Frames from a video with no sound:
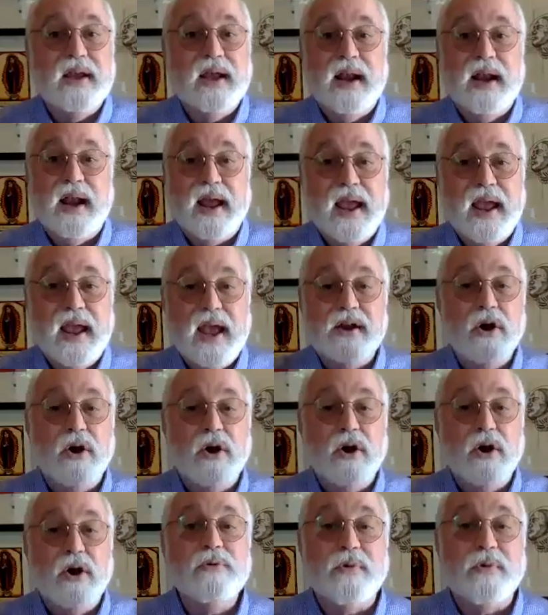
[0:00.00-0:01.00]
and I hadn't
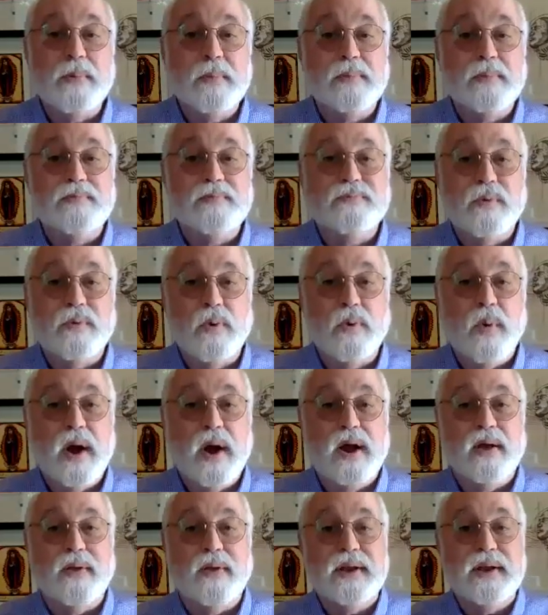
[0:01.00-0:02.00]
heard from him for a
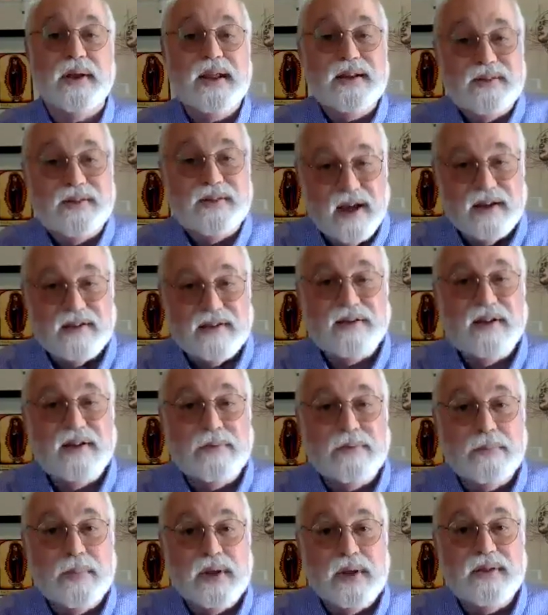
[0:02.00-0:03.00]
while, and he
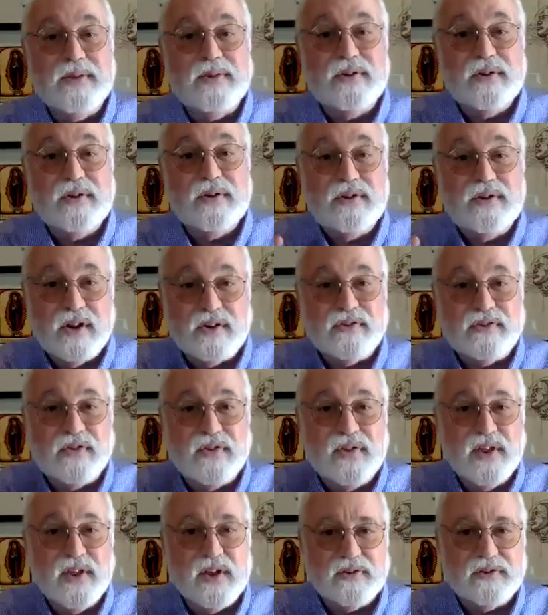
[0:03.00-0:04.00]
texted me
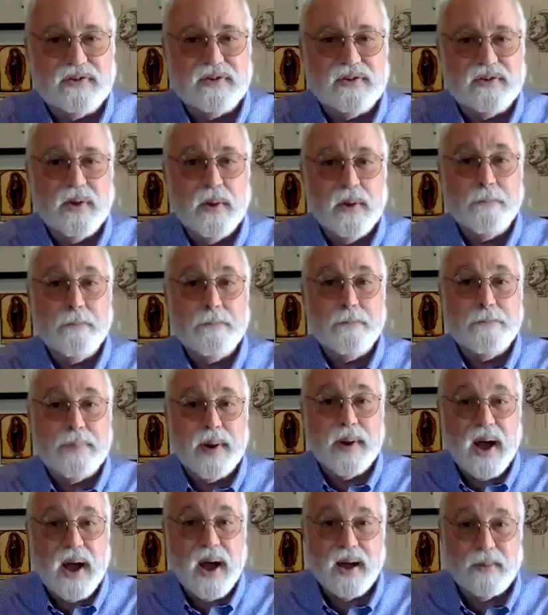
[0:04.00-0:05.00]
just this:
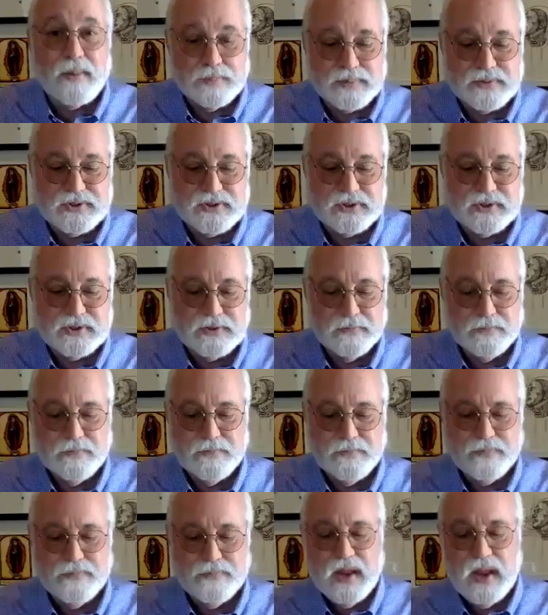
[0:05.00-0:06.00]
"Pops,
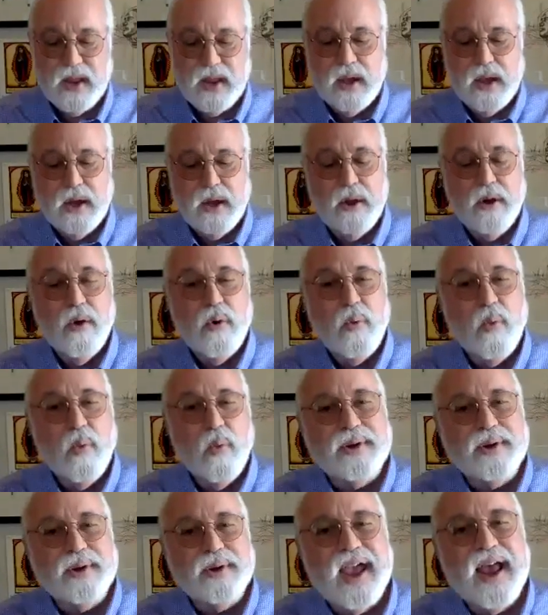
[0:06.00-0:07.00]

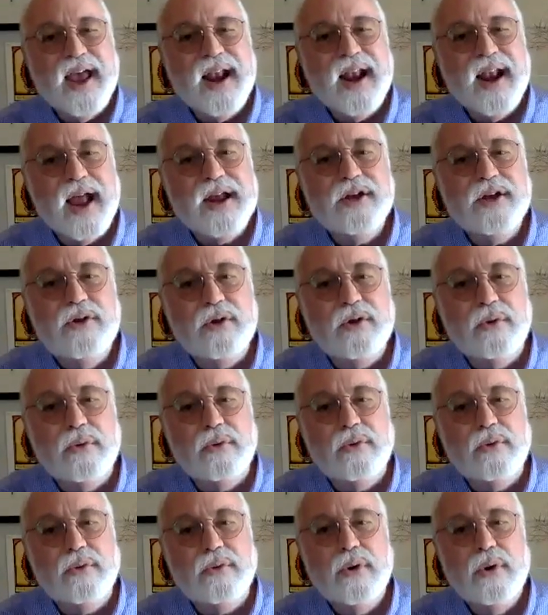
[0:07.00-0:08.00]
what can I
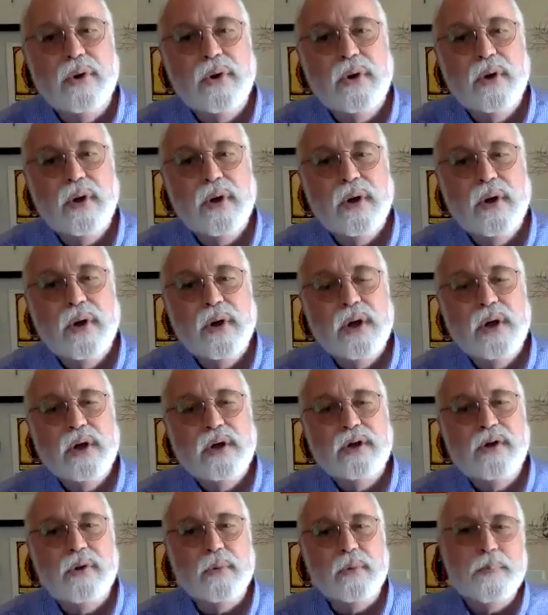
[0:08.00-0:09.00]
do
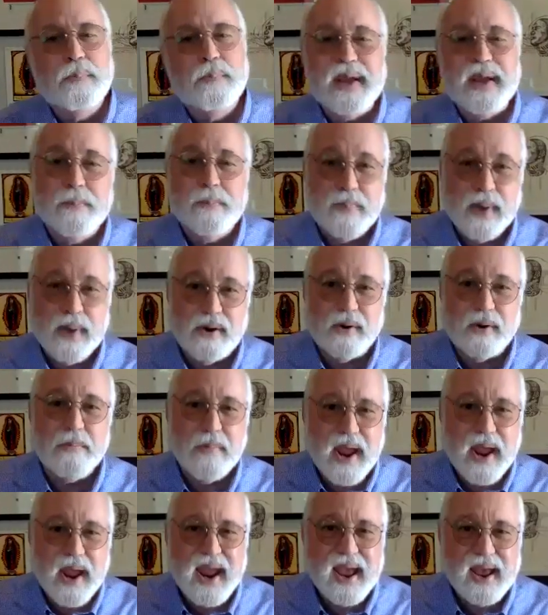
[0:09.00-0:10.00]
to be a better
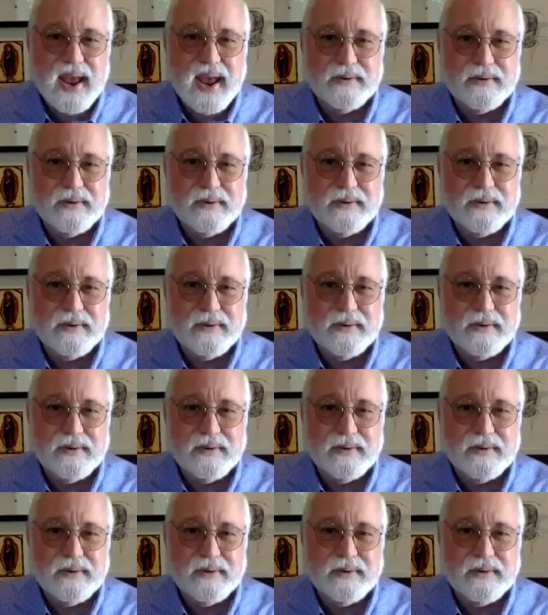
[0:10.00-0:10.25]
man?"